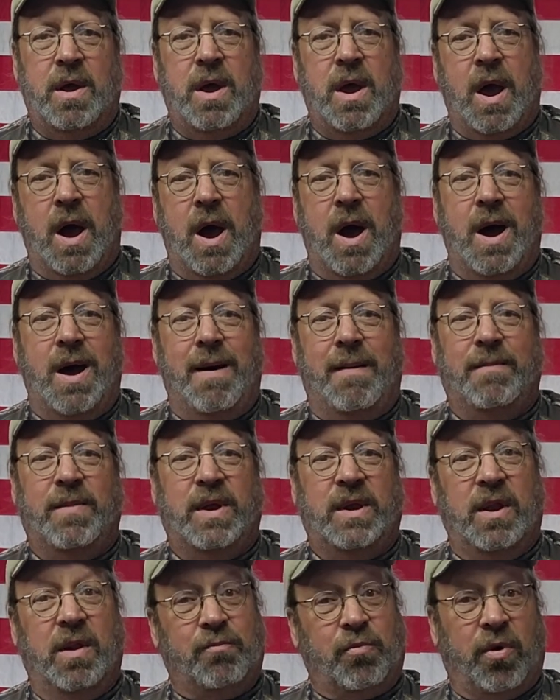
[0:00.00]
Um,
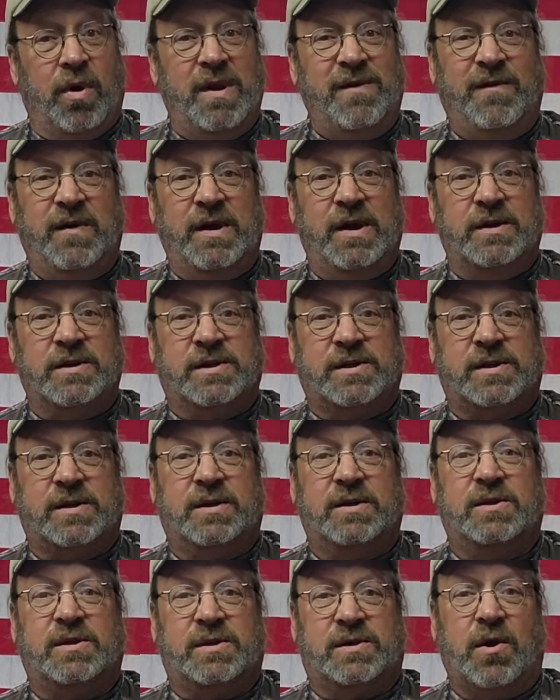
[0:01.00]
in the previous
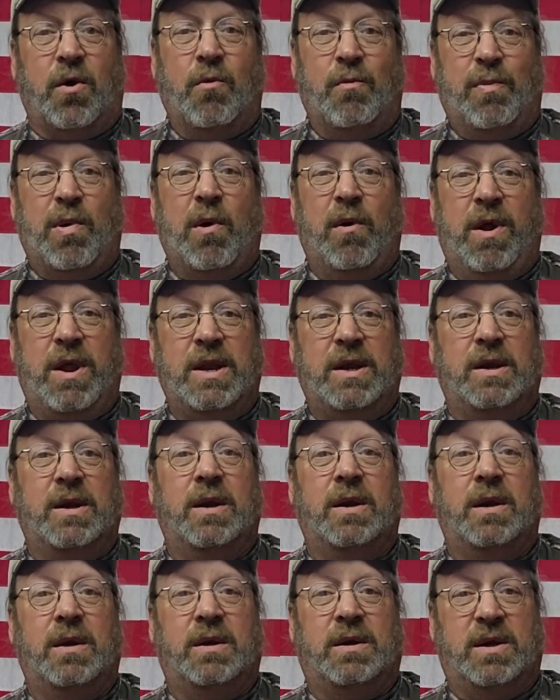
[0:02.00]
Stone Point
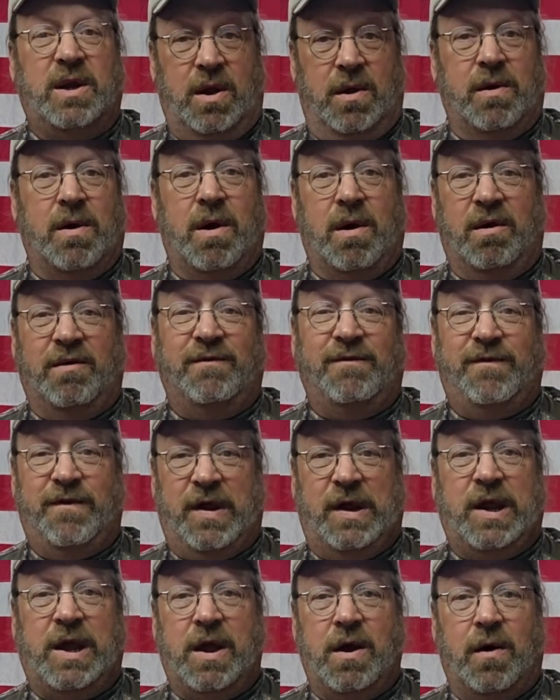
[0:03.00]
deer hunt
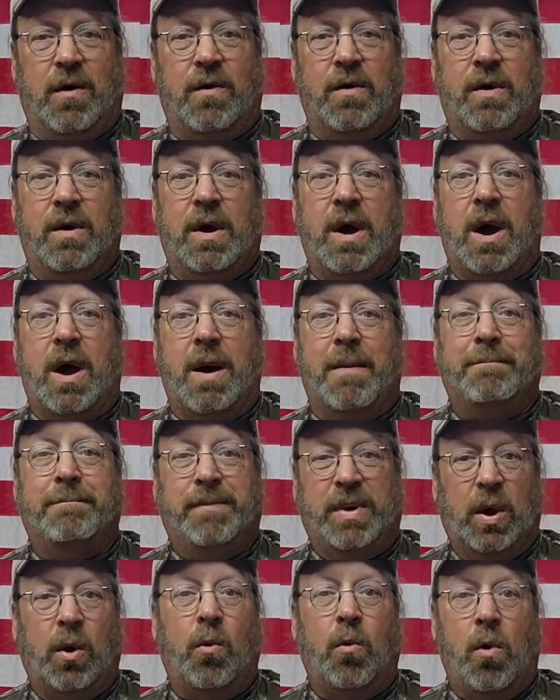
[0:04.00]
video, uh,
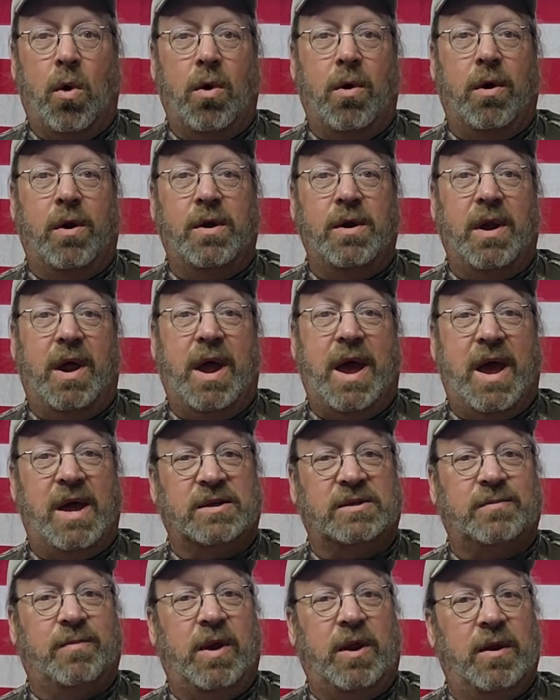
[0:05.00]
Bill Ward
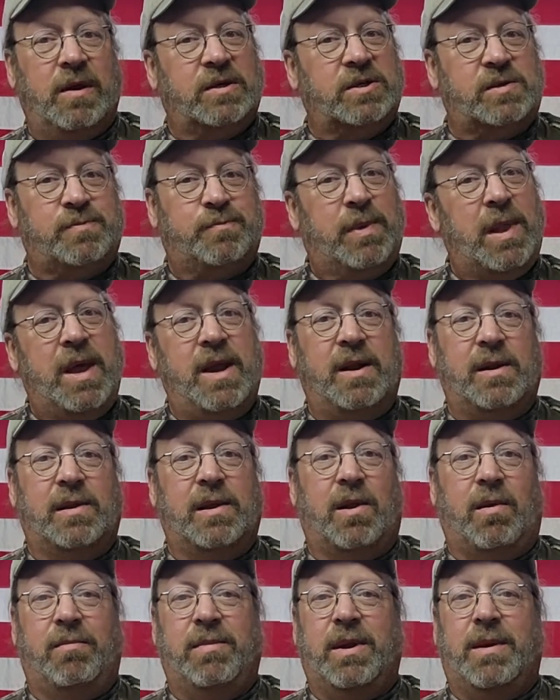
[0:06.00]
asked me to explain a
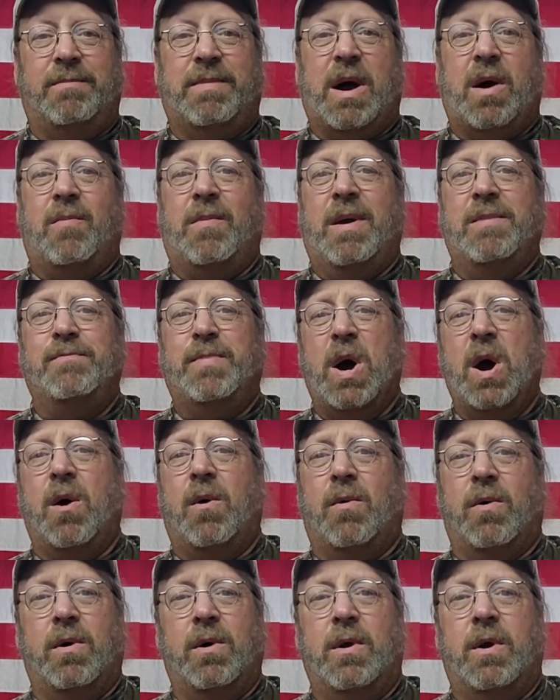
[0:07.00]
little bit about my
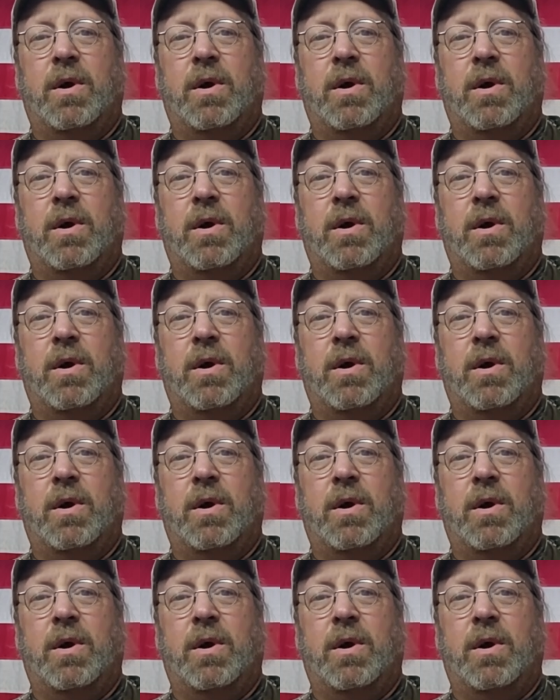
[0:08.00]
bow.